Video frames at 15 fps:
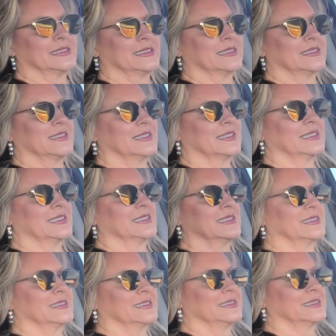
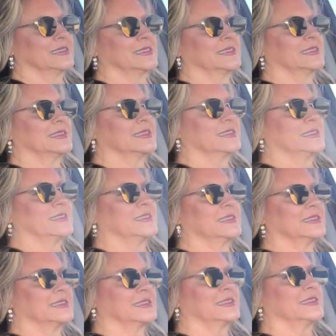
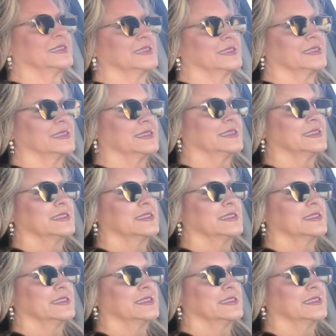[no speech]